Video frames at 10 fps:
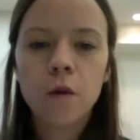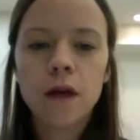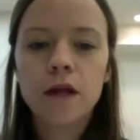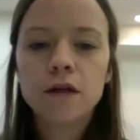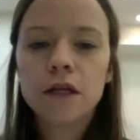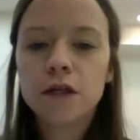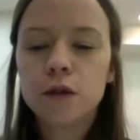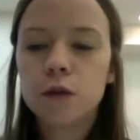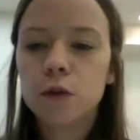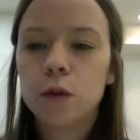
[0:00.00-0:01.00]
We learned a
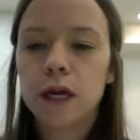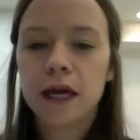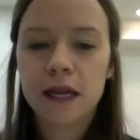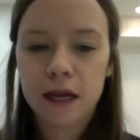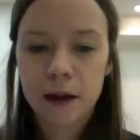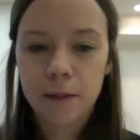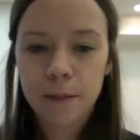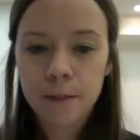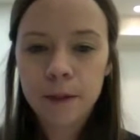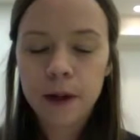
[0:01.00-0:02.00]
new
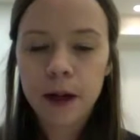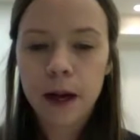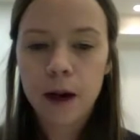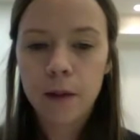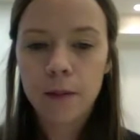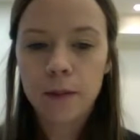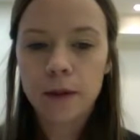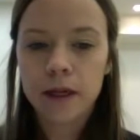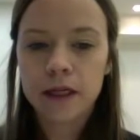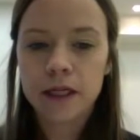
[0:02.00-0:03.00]
idiom
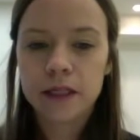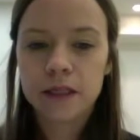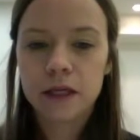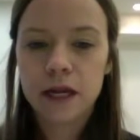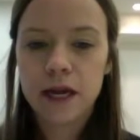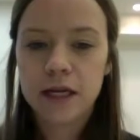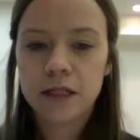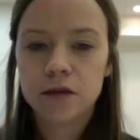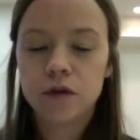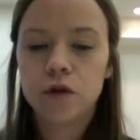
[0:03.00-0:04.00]
in
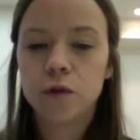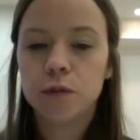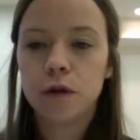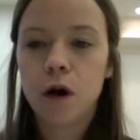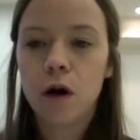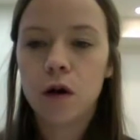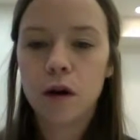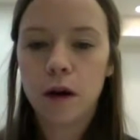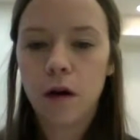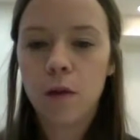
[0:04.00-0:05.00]
today's group talk,
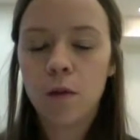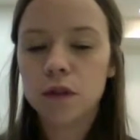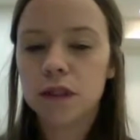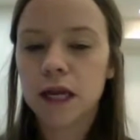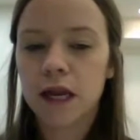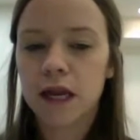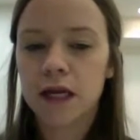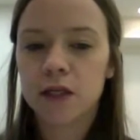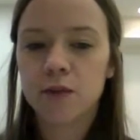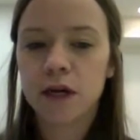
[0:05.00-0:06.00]
almost like an
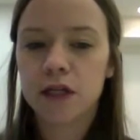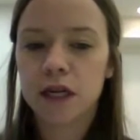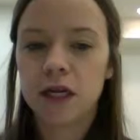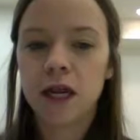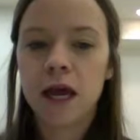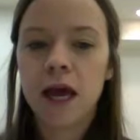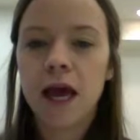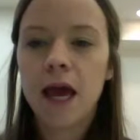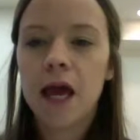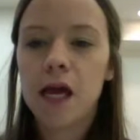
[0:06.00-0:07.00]
expression.
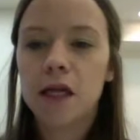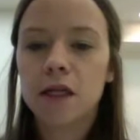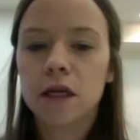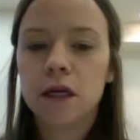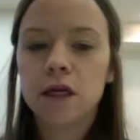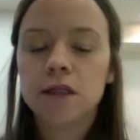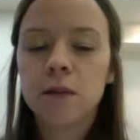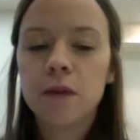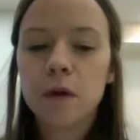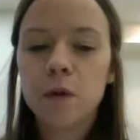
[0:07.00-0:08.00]
And
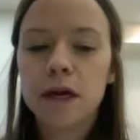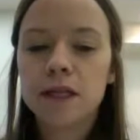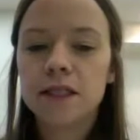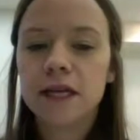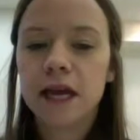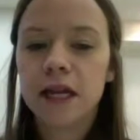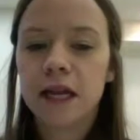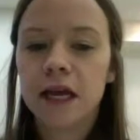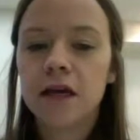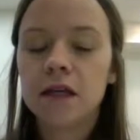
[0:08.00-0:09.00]
something we can say in
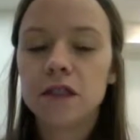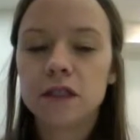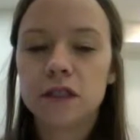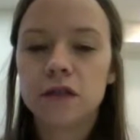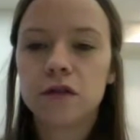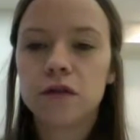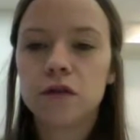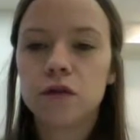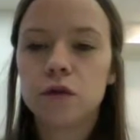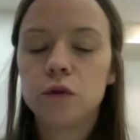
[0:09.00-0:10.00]
English is
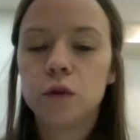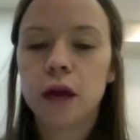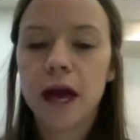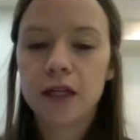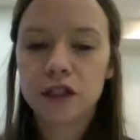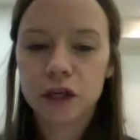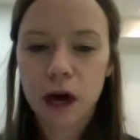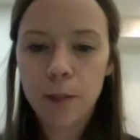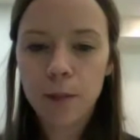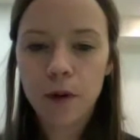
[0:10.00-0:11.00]
to catch
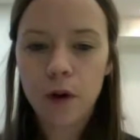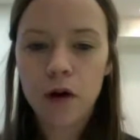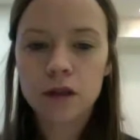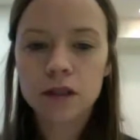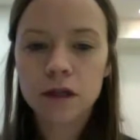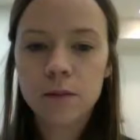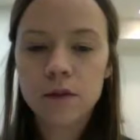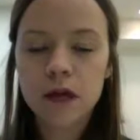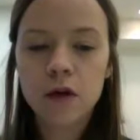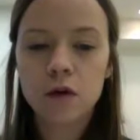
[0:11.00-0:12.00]
up on
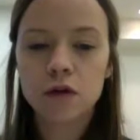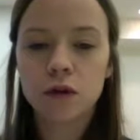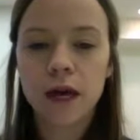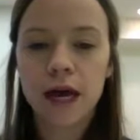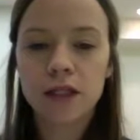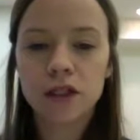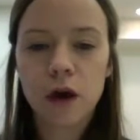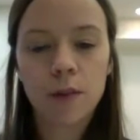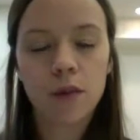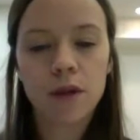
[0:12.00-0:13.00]
something, or to catch
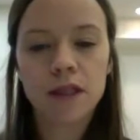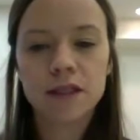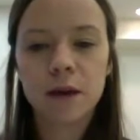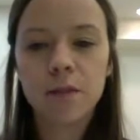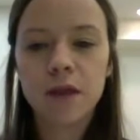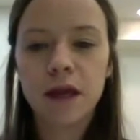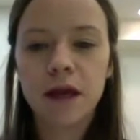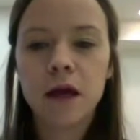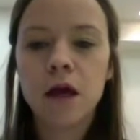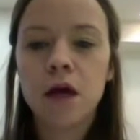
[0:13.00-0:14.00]
up with
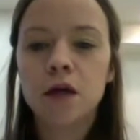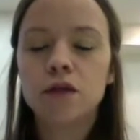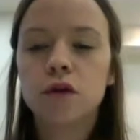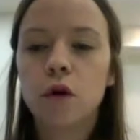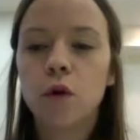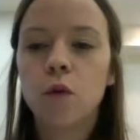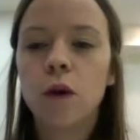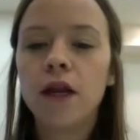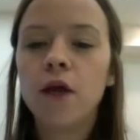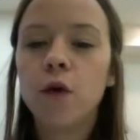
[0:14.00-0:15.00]
something. So
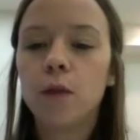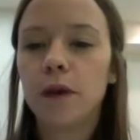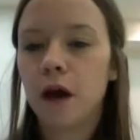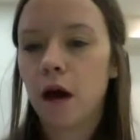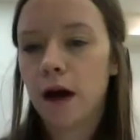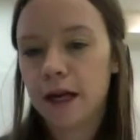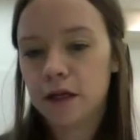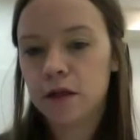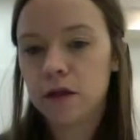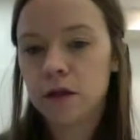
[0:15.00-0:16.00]
when you are
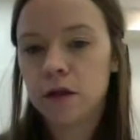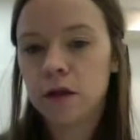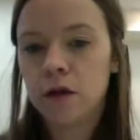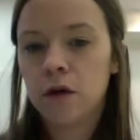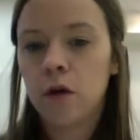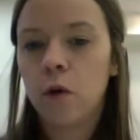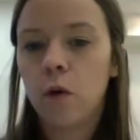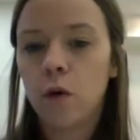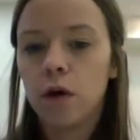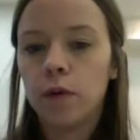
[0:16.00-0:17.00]
behind
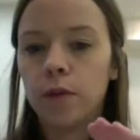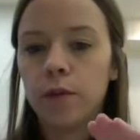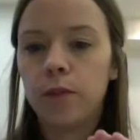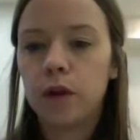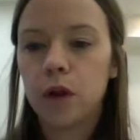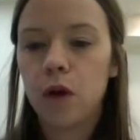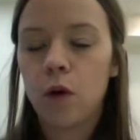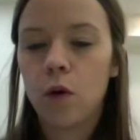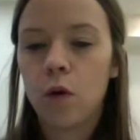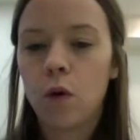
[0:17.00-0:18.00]
or
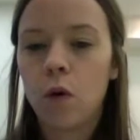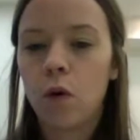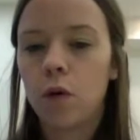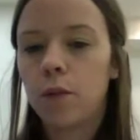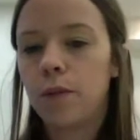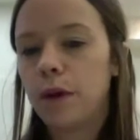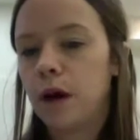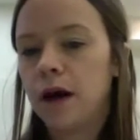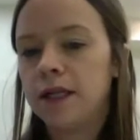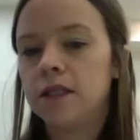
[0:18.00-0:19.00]
below or
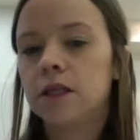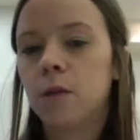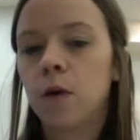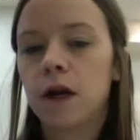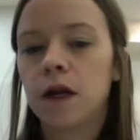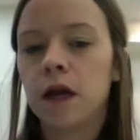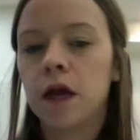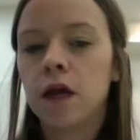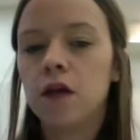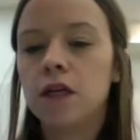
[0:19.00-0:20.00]
behind someone,
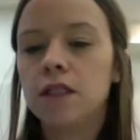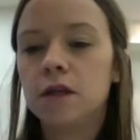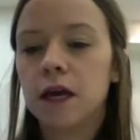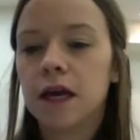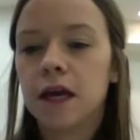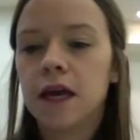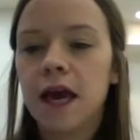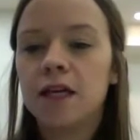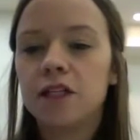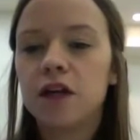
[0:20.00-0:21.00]
you need to
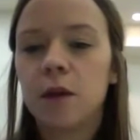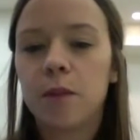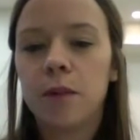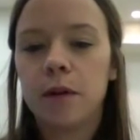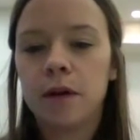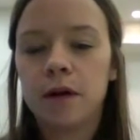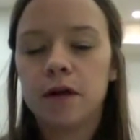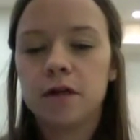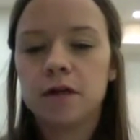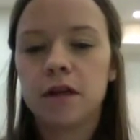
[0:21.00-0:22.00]
catch up
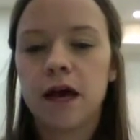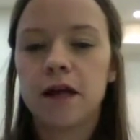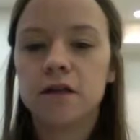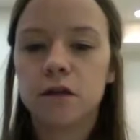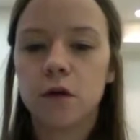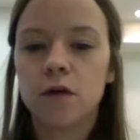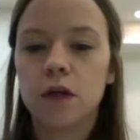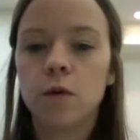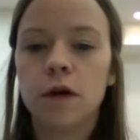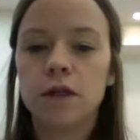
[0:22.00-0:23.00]
to that. So
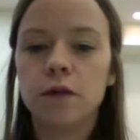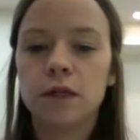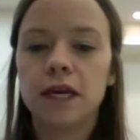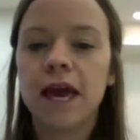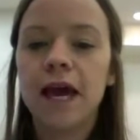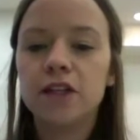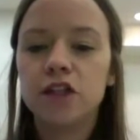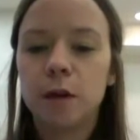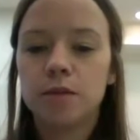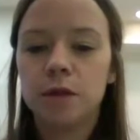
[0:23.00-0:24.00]
you want to catch
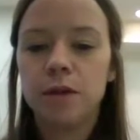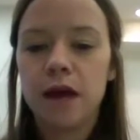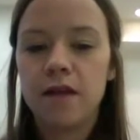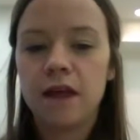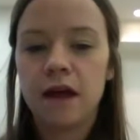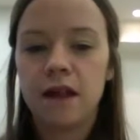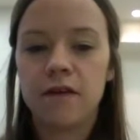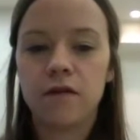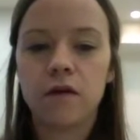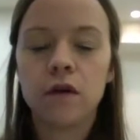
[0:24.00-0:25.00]
up to be at that
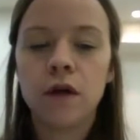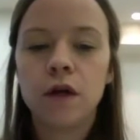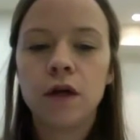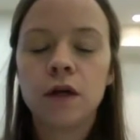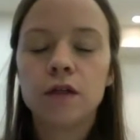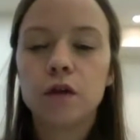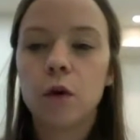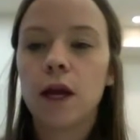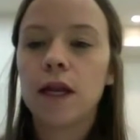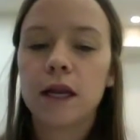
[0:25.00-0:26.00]
level.
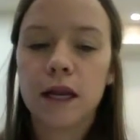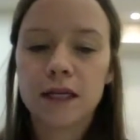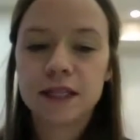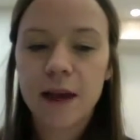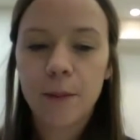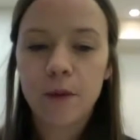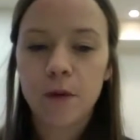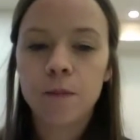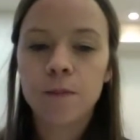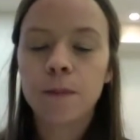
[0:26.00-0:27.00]
So in an example,